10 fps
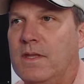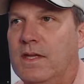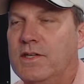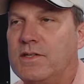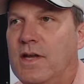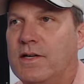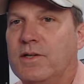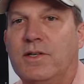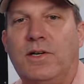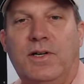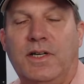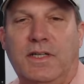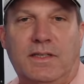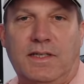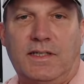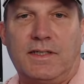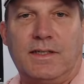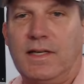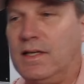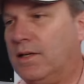It's not going to hurt anything to
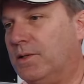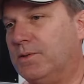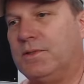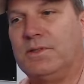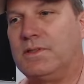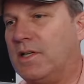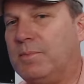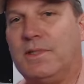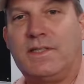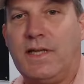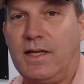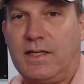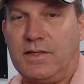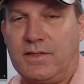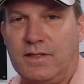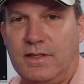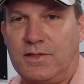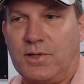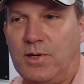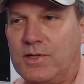let it go to a couple of days and then
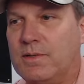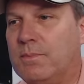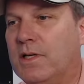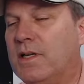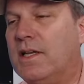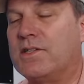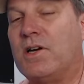charge it. But it's